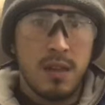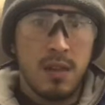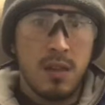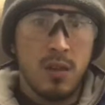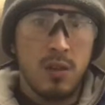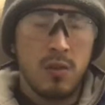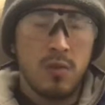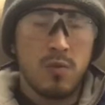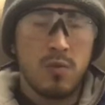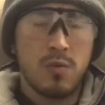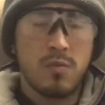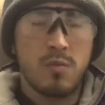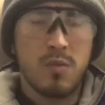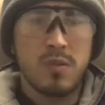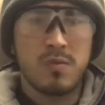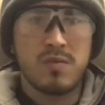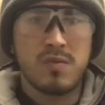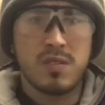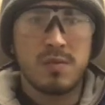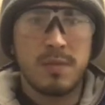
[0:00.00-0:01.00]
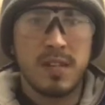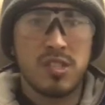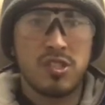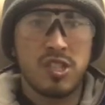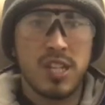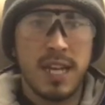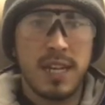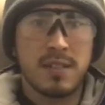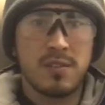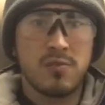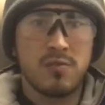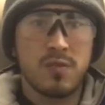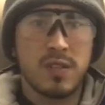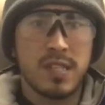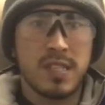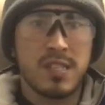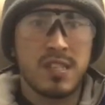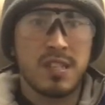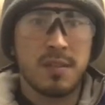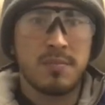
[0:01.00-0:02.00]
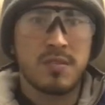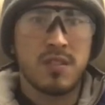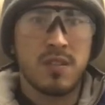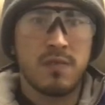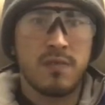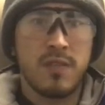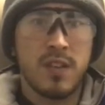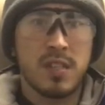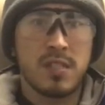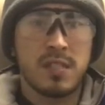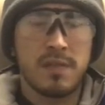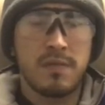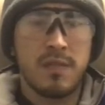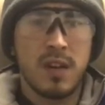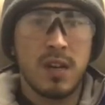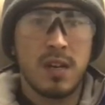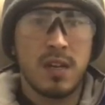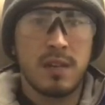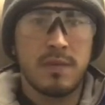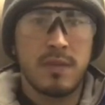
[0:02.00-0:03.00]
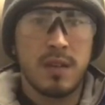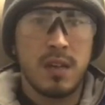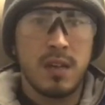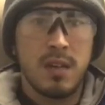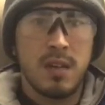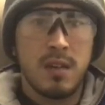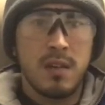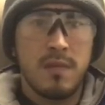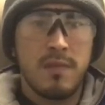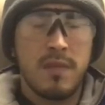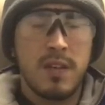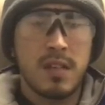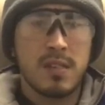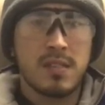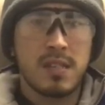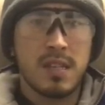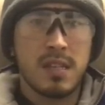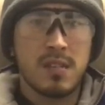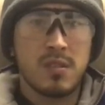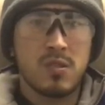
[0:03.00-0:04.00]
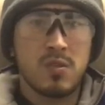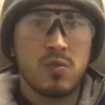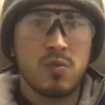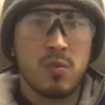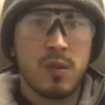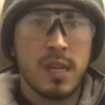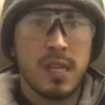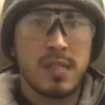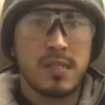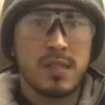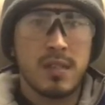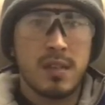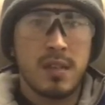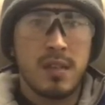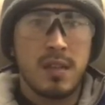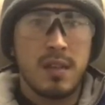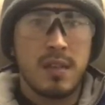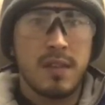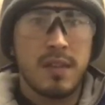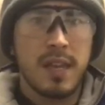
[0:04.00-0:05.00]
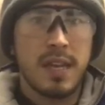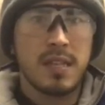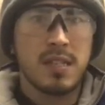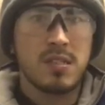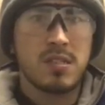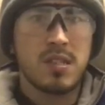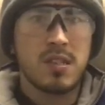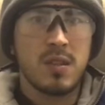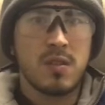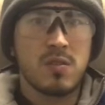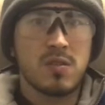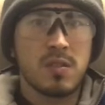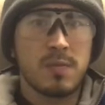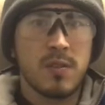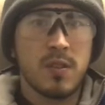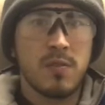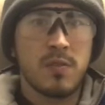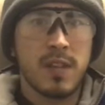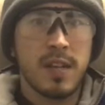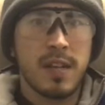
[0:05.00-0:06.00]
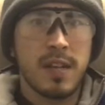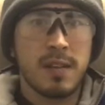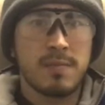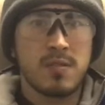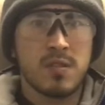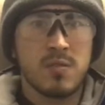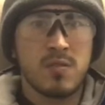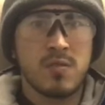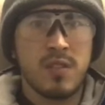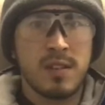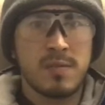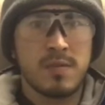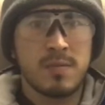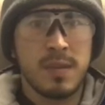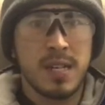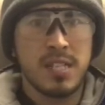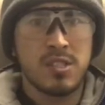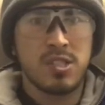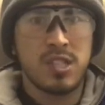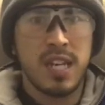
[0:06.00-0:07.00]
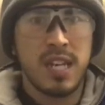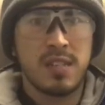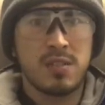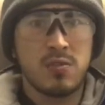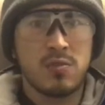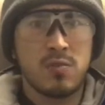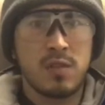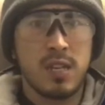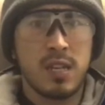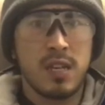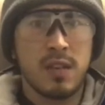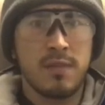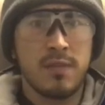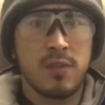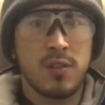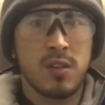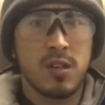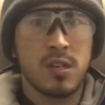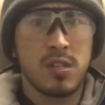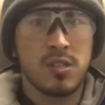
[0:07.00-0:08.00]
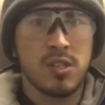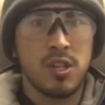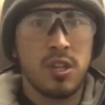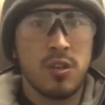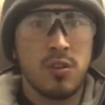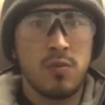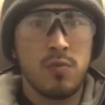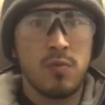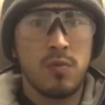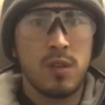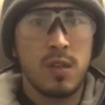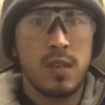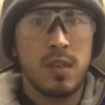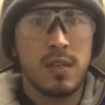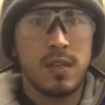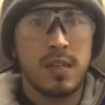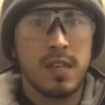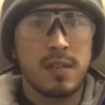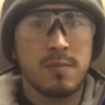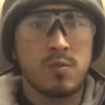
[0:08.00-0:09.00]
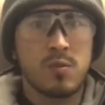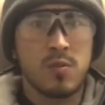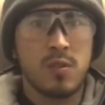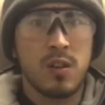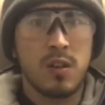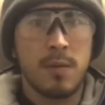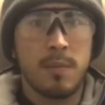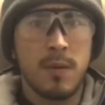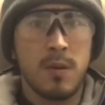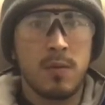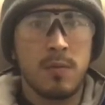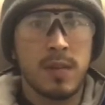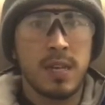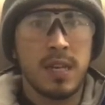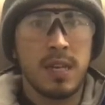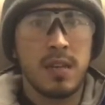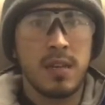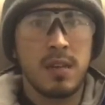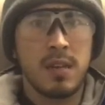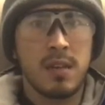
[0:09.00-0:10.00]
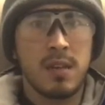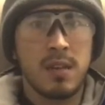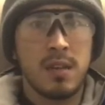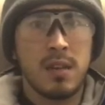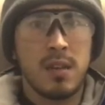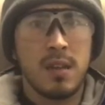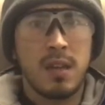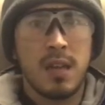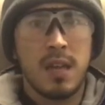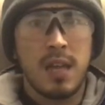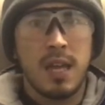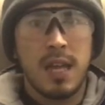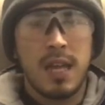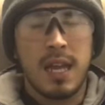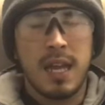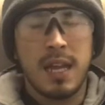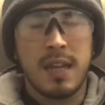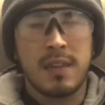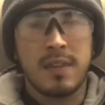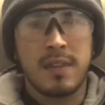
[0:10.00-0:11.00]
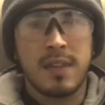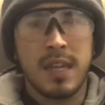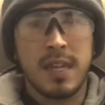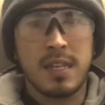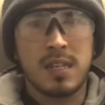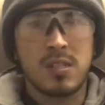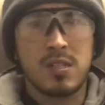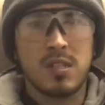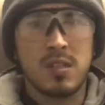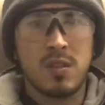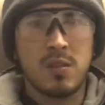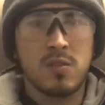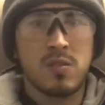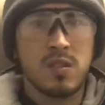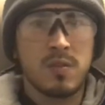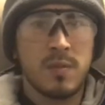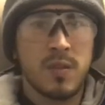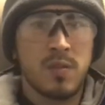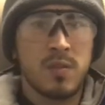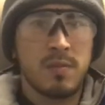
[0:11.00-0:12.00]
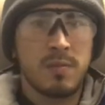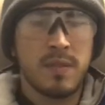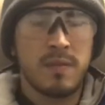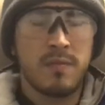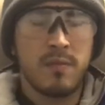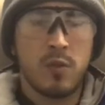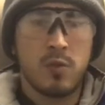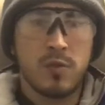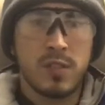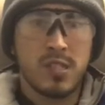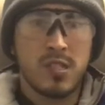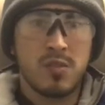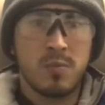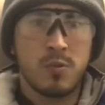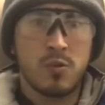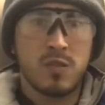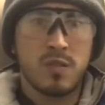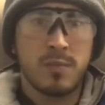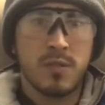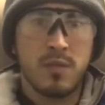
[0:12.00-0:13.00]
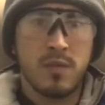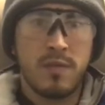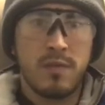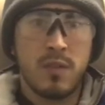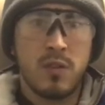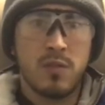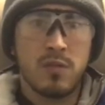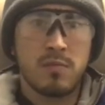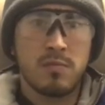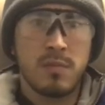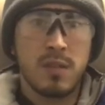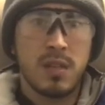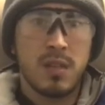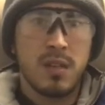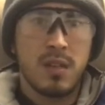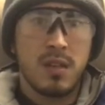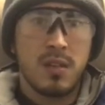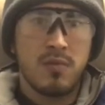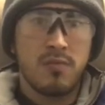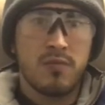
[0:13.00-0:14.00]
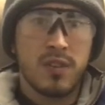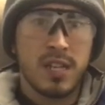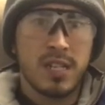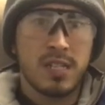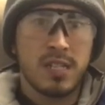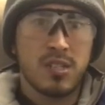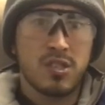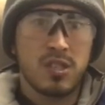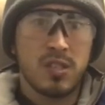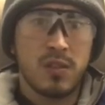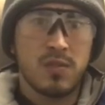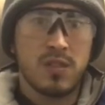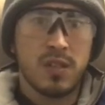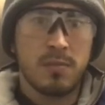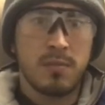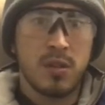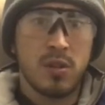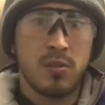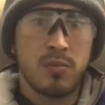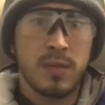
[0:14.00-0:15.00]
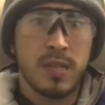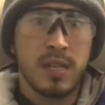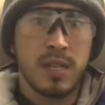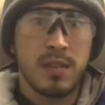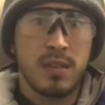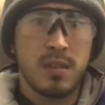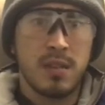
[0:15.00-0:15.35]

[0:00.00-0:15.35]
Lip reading: Hello and welcome to my channel. This is episode 35. First thing as always, thank you to those of you that have subscribed to my channel. If you are new, names will go up over here. And thank you to those of you that have been following and supporting me on the forum. Recognition goes up over here.